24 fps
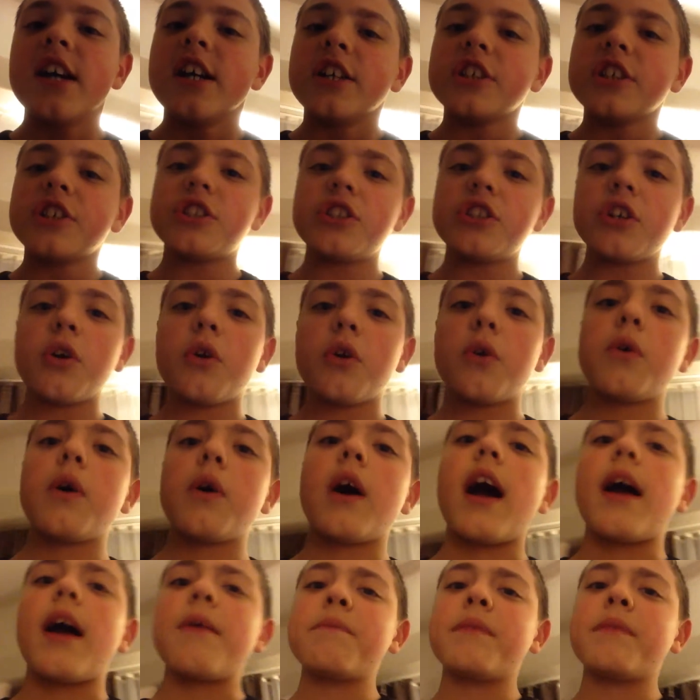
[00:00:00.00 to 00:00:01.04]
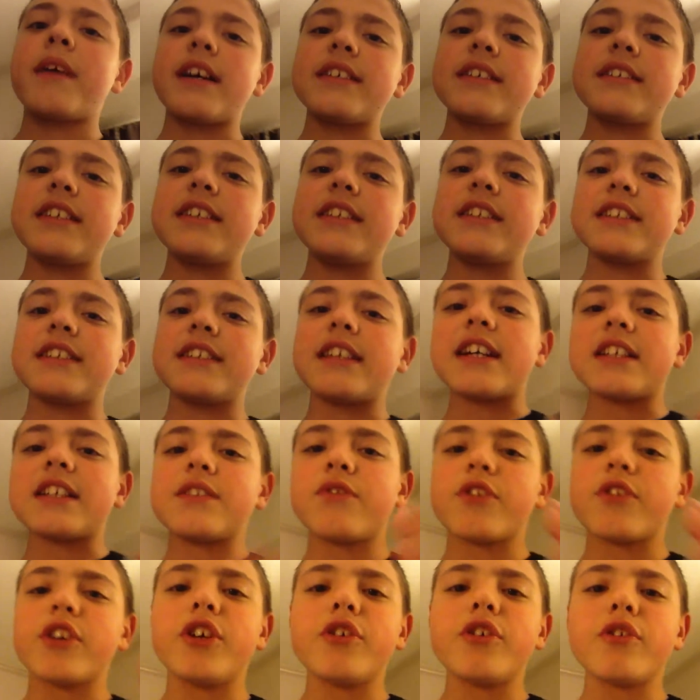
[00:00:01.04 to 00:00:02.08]
So I'm guessing that that's
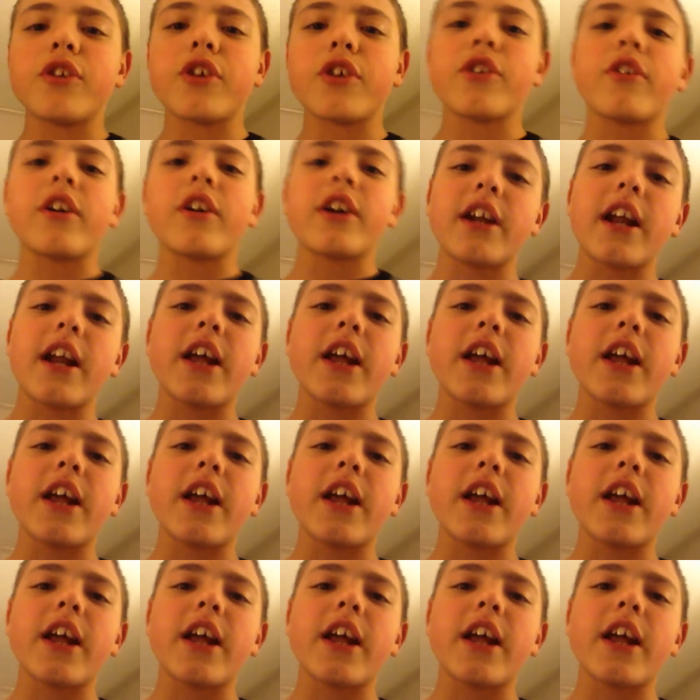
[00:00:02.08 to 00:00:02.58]
for Unicron.